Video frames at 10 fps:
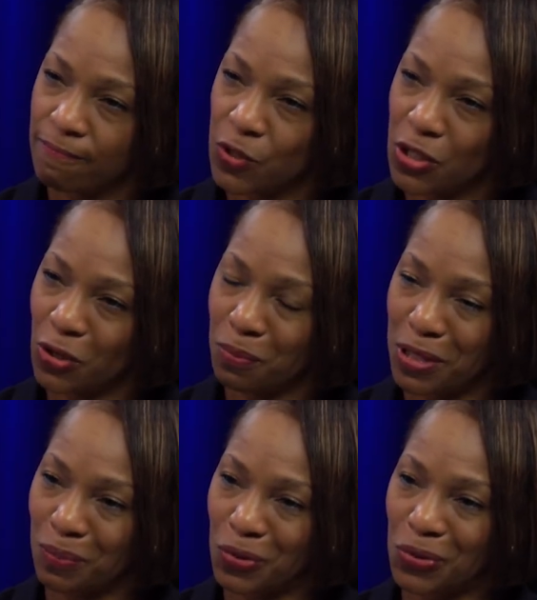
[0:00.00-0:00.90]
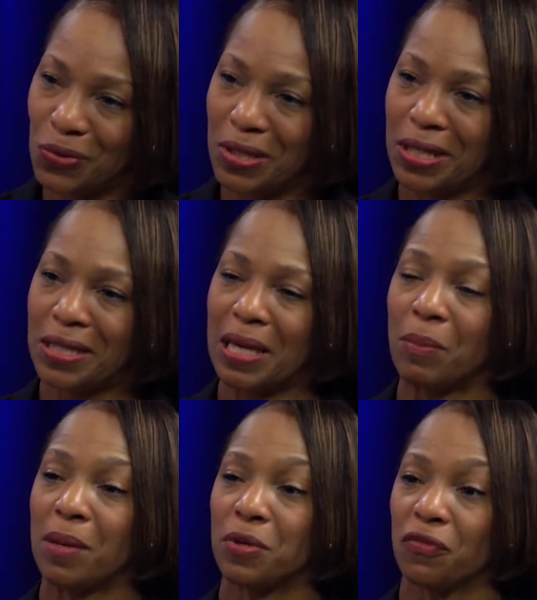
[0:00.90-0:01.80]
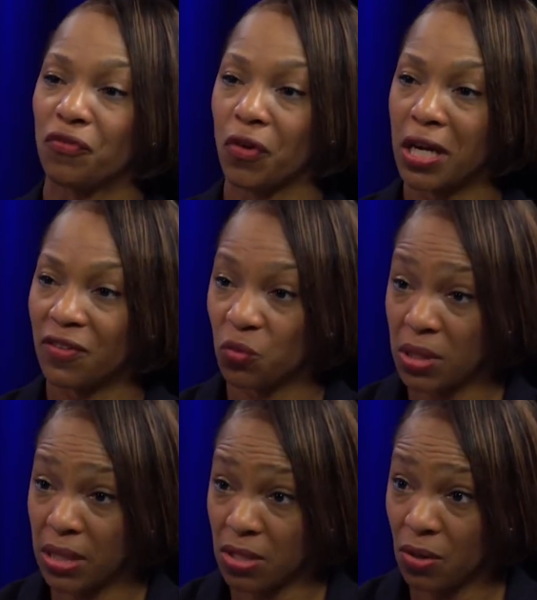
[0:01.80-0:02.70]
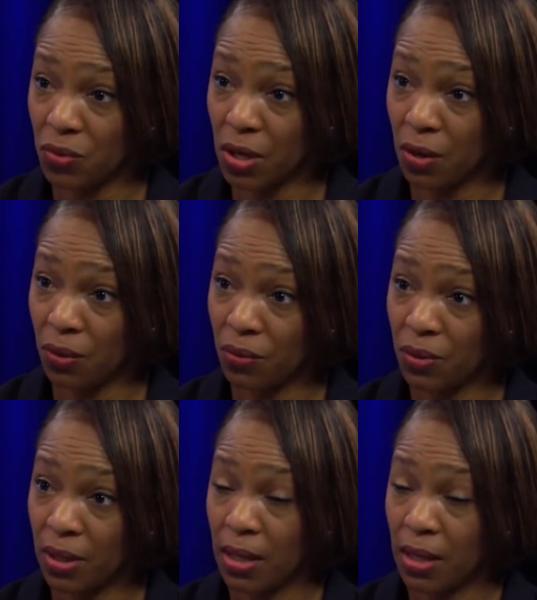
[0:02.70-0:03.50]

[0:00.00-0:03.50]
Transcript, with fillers: You know, people, they may be afraid of what they don't know.